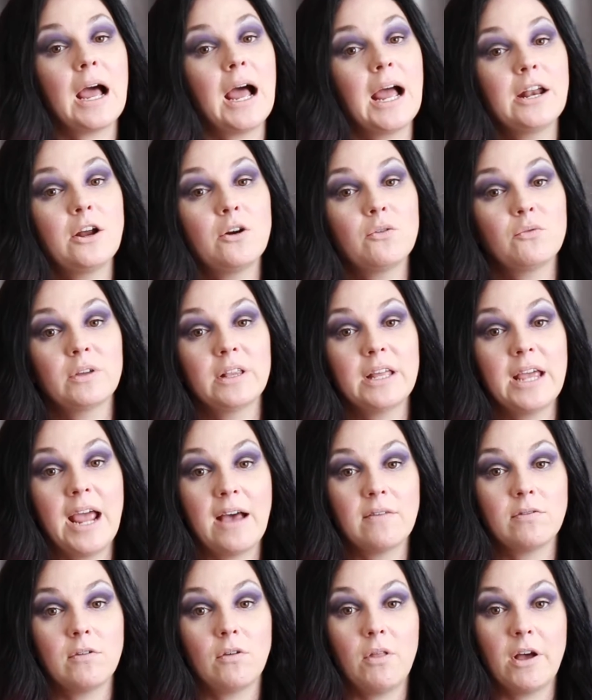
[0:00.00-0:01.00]
I don't really
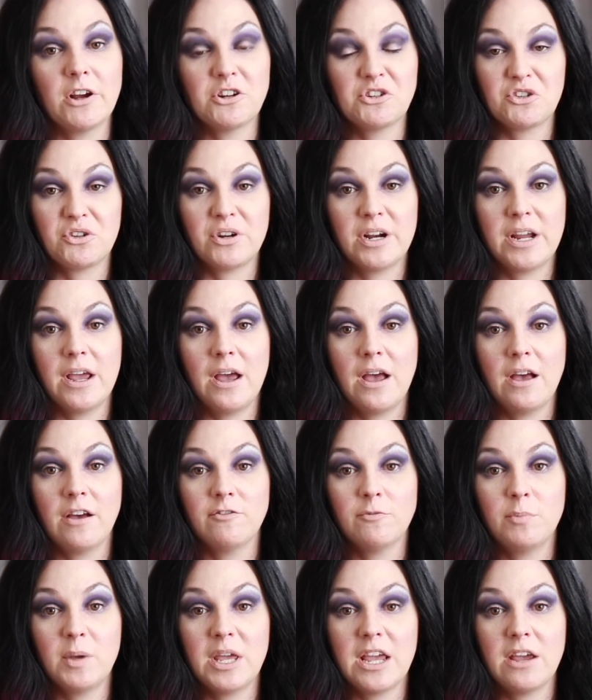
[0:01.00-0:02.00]
have the luxury
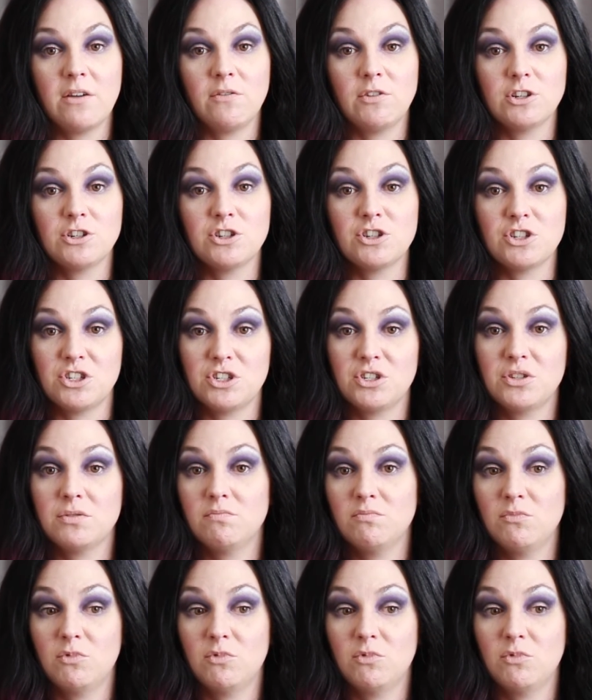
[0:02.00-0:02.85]
of being able to just